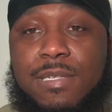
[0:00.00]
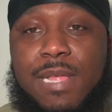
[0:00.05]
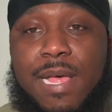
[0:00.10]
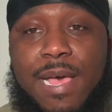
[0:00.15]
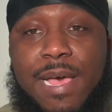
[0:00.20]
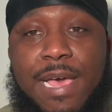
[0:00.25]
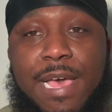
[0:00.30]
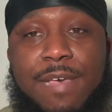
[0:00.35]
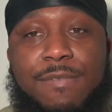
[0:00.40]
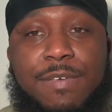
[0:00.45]

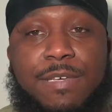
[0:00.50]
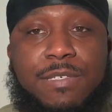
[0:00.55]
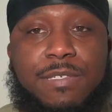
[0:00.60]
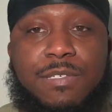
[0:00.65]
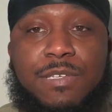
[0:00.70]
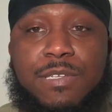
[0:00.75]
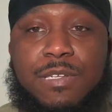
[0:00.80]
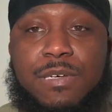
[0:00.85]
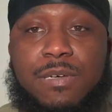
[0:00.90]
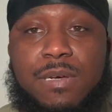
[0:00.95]
I haven't,
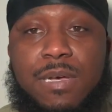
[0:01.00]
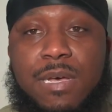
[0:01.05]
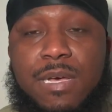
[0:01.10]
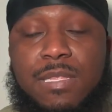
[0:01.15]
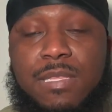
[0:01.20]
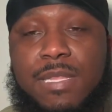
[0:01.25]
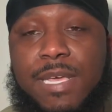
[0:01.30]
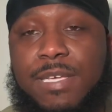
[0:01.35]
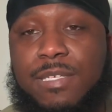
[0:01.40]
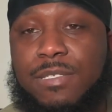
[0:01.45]

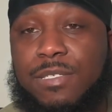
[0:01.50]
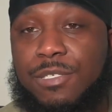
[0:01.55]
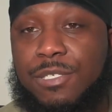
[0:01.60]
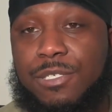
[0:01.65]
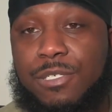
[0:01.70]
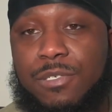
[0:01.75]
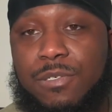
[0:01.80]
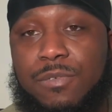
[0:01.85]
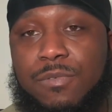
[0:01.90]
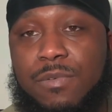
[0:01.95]
unlaced the
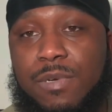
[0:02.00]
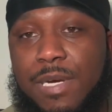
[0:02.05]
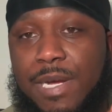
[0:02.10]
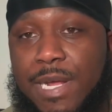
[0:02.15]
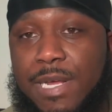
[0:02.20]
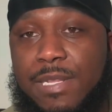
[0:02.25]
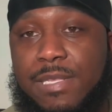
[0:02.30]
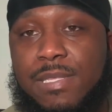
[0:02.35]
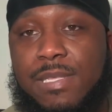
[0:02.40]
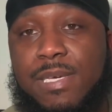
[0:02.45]
shoe or
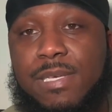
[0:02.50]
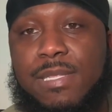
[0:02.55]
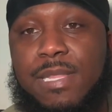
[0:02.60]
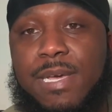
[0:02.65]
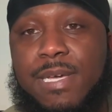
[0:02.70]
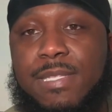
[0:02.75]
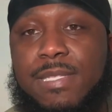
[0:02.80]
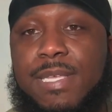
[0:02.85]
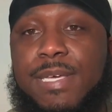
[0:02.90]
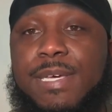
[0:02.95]
anything
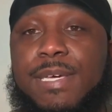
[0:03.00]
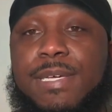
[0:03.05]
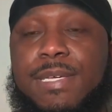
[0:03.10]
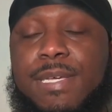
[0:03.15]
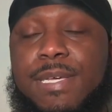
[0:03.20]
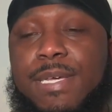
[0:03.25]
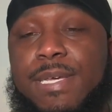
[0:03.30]
like that.